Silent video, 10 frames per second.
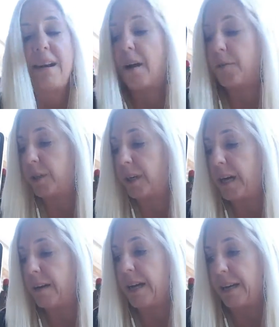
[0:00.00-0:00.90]
And now they're going
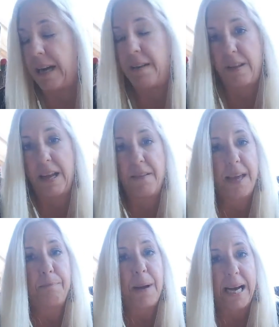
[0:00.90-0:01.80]
to, and
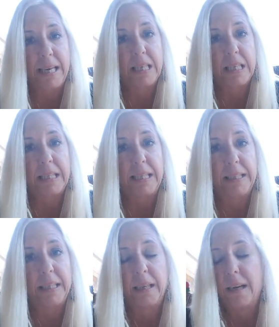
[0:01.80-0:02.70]
they backslid.
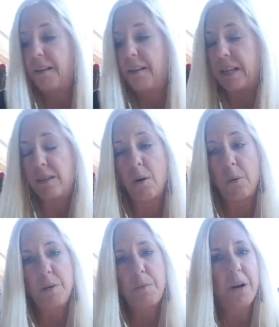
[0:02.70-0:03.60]
That's
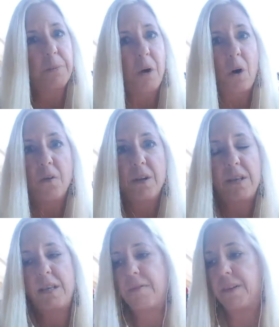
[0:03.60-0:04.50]
always possible. All
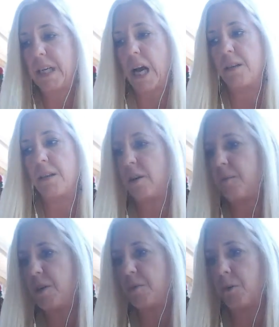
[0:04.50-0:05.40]
this stuff has gotten so
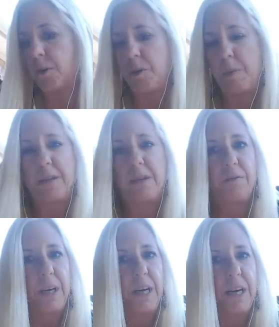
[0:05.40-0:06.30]
much more expensive,
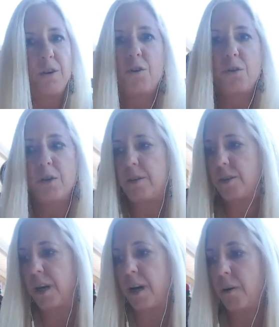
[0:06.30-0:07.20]
and insurance,
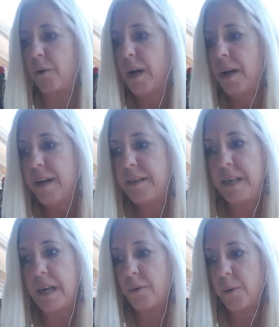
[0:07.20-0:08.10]
is
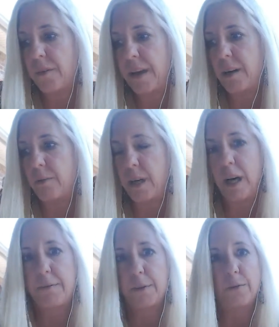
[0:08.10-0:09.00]
getting to where they don't
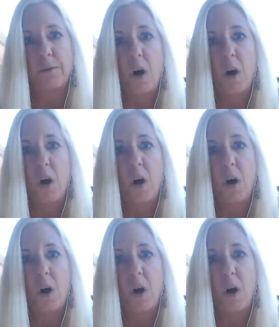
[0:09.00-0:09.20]
cover